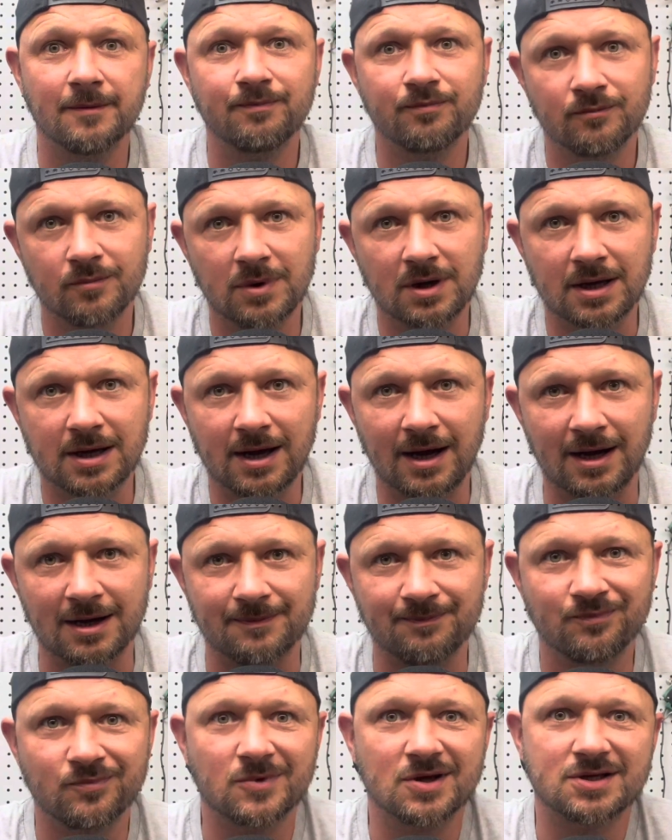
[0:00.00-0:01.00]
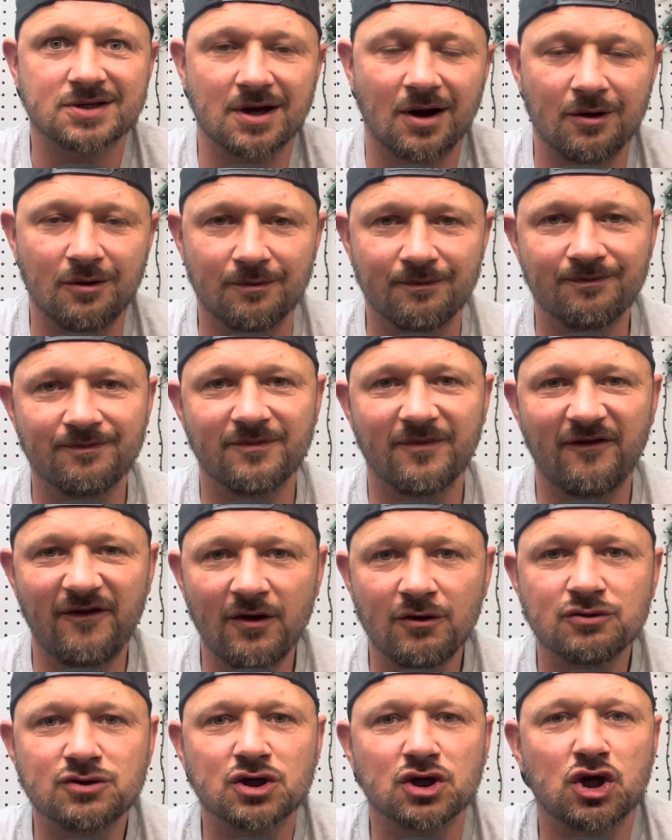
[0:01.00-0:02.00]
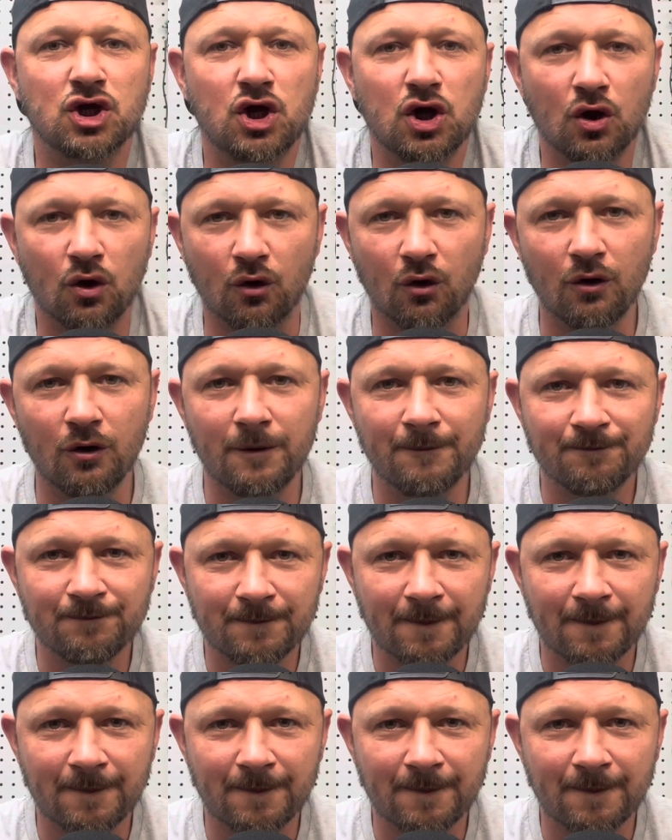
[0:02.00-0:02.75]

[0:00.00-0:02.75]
Well, okay, so feel secure